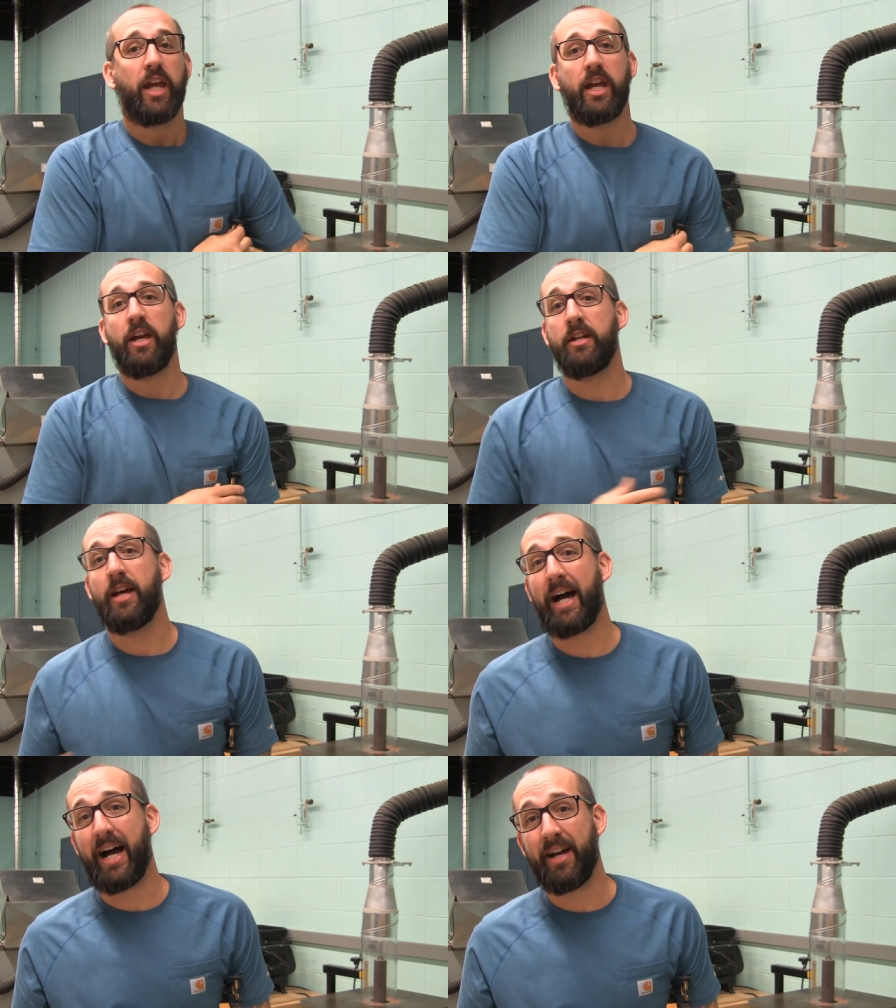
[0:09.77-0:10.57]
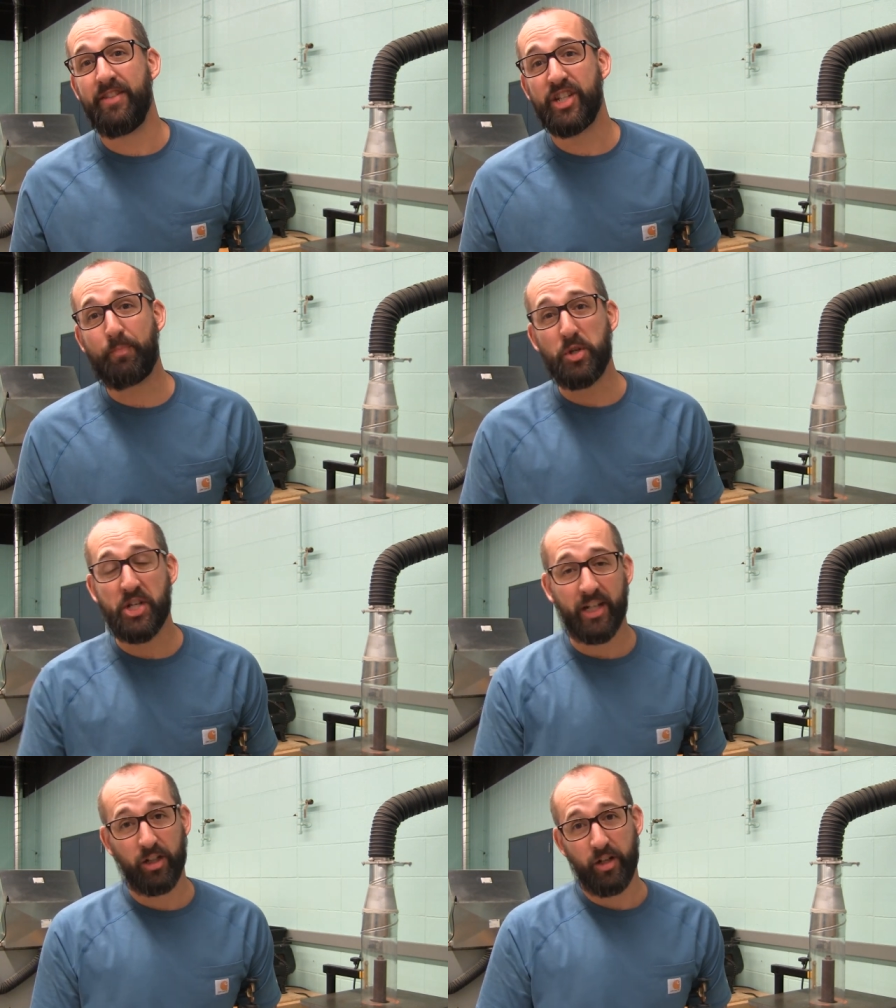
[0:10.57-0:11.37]
And in this
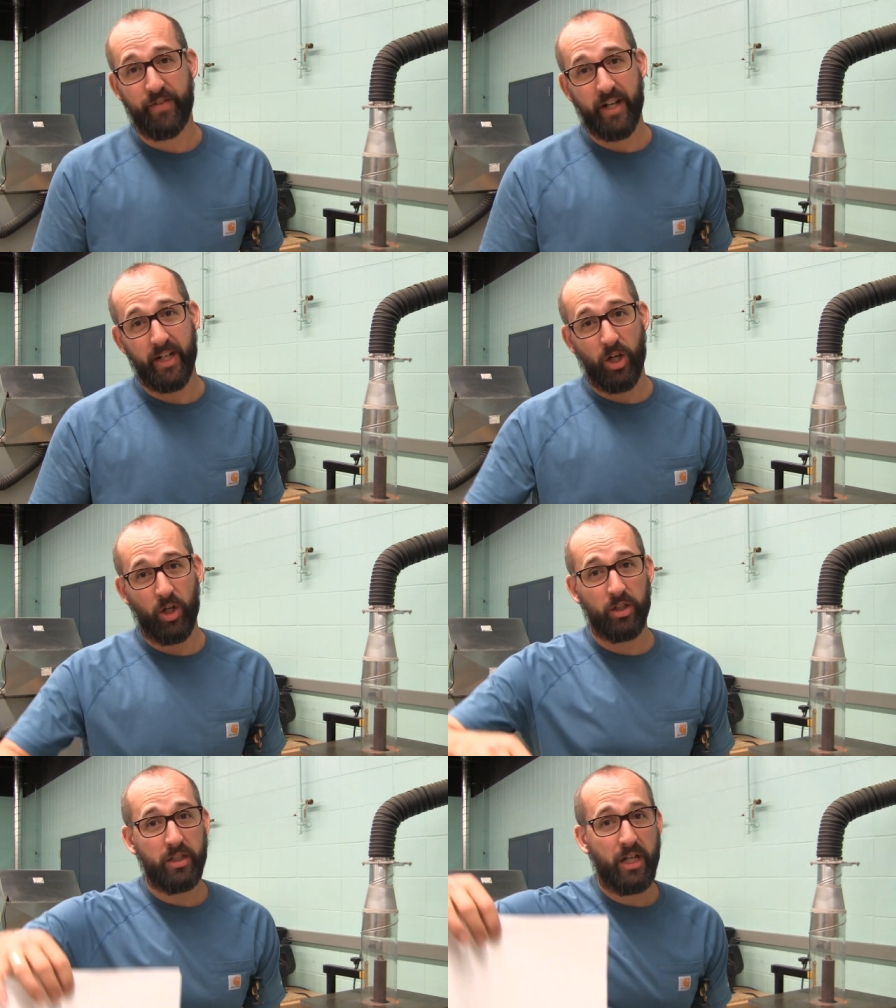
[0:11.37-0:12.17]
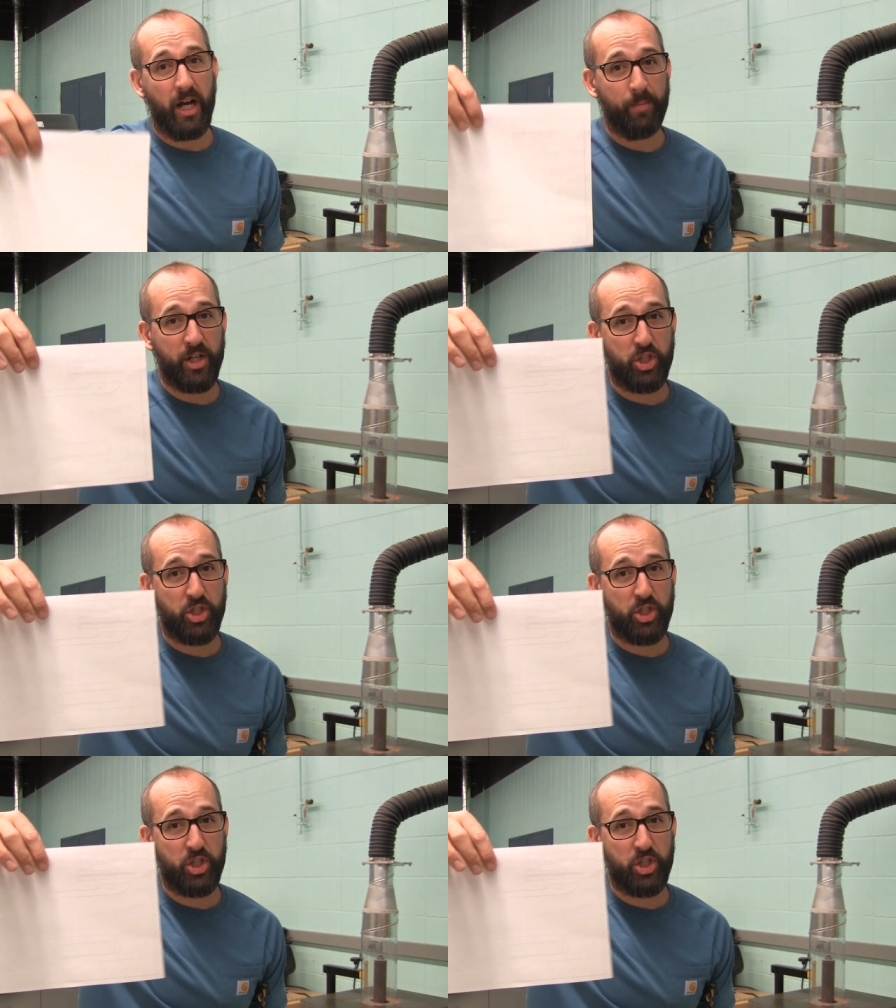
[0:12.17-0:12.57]
particular video, I'm gonna